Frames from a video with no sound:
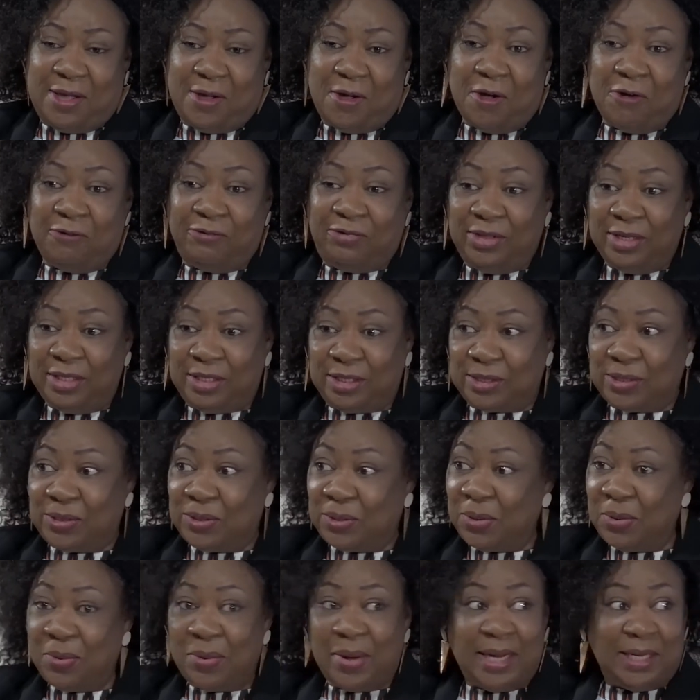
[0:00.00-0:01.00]
of this
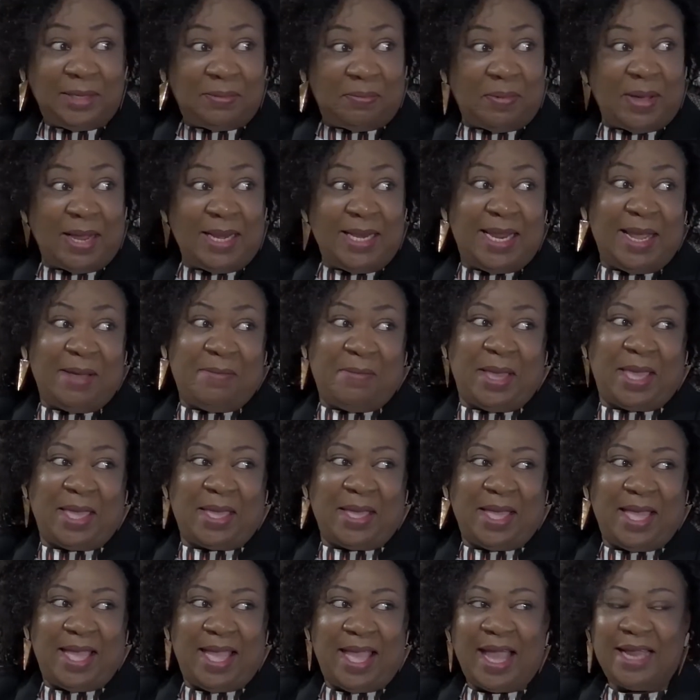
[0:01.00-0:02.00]
current pandemic.
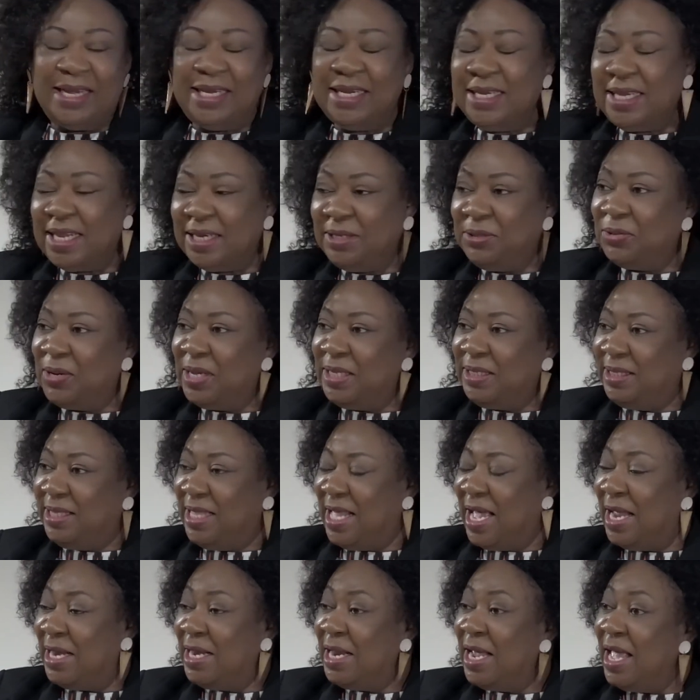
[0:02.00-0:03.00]
I didn't address
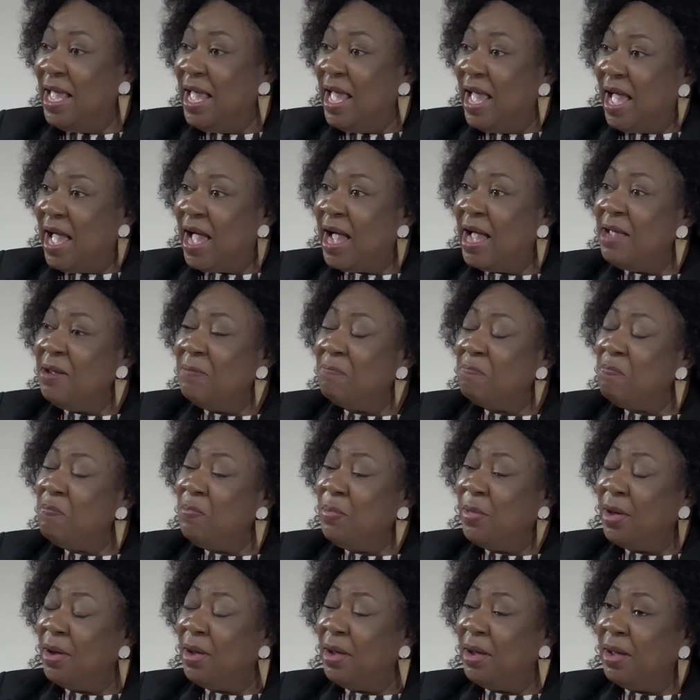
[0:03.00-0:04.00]
that. I'm
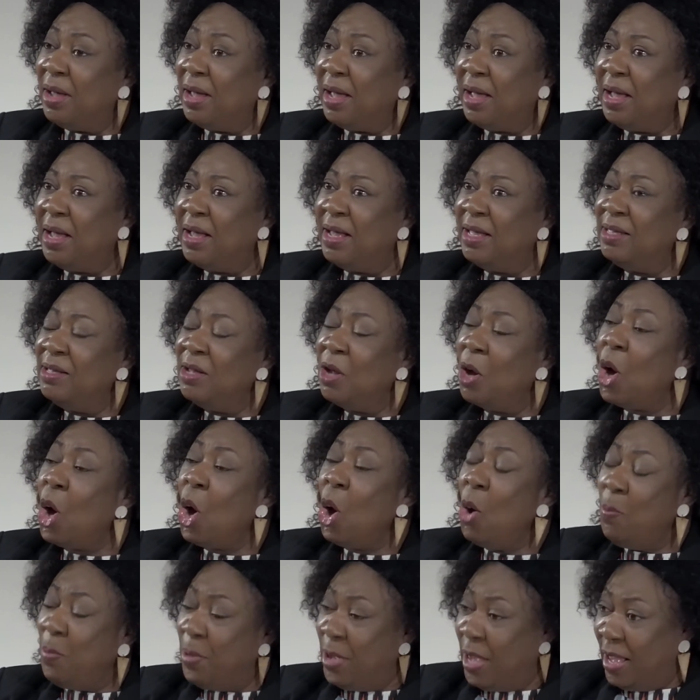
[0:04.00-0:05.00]

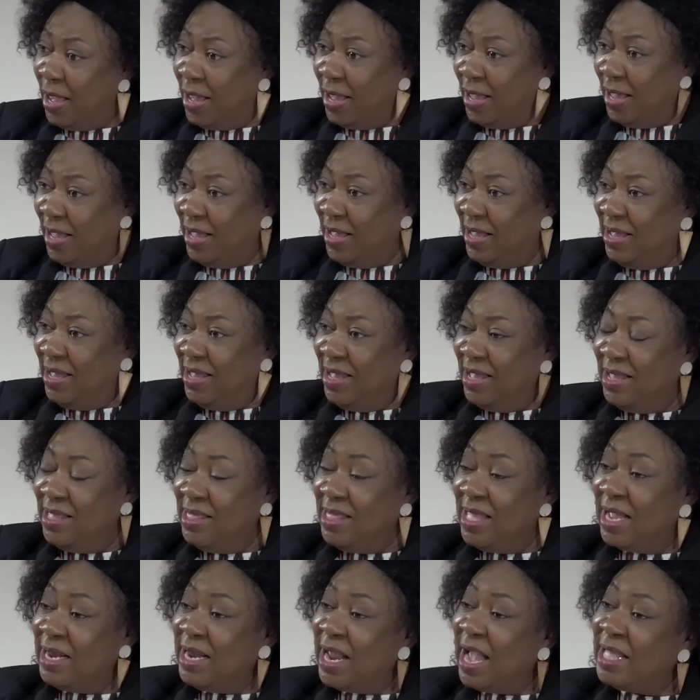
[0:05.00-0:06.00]
hoping
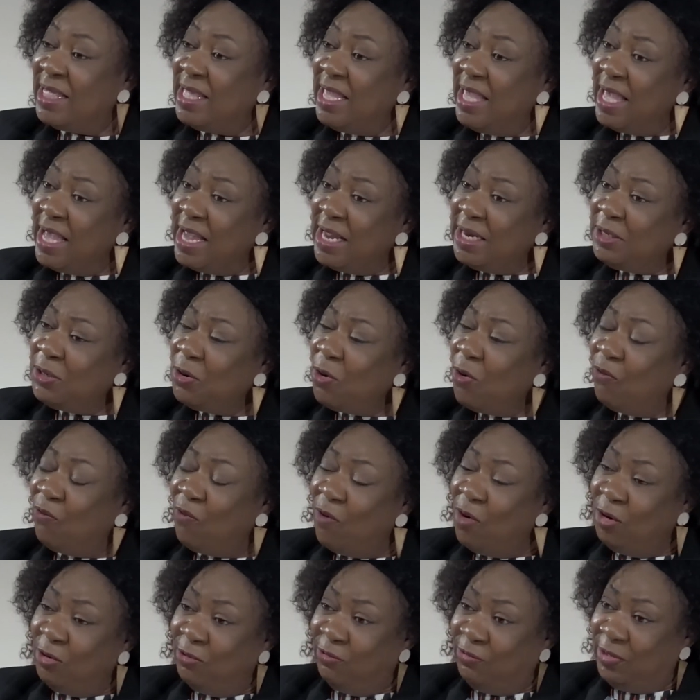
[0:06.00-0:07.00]
that at the end of
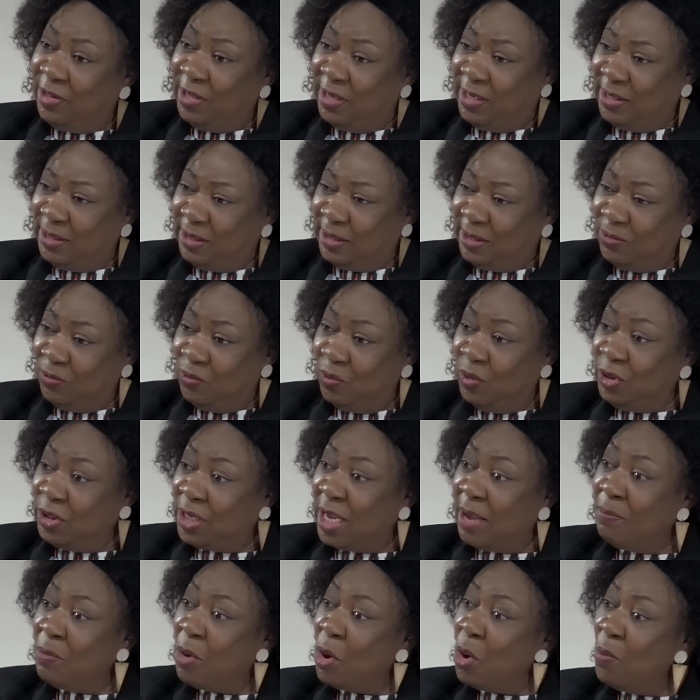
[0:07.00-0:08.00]
all of this, which
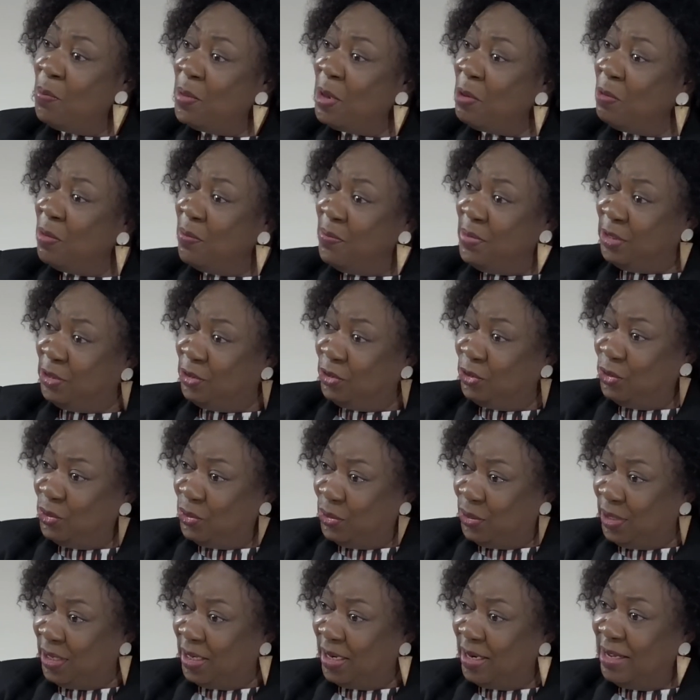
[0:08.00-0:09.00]
I'm hoping will be
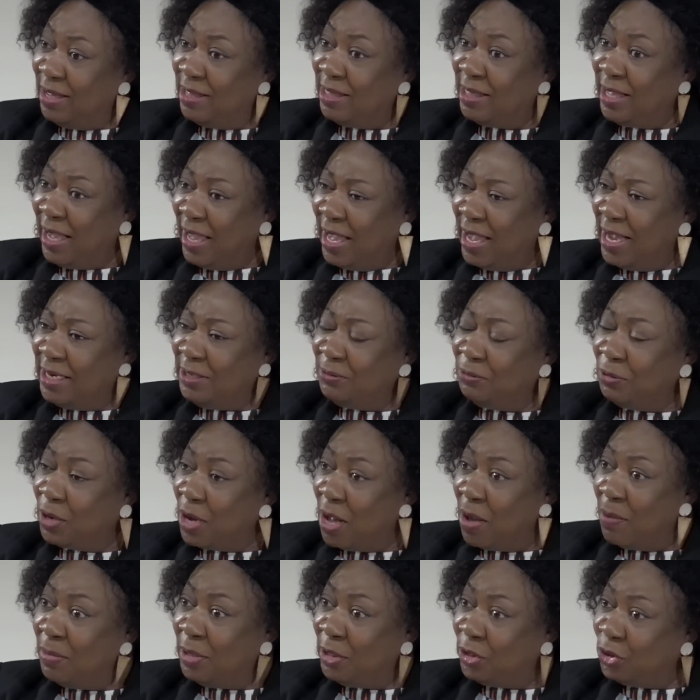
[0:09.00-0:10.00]
soon, the end will
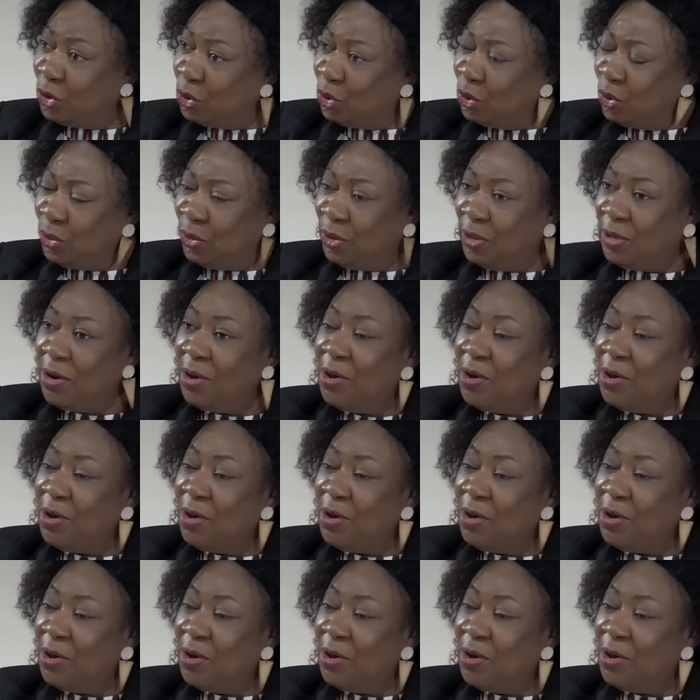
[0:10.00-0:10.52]
come in soon,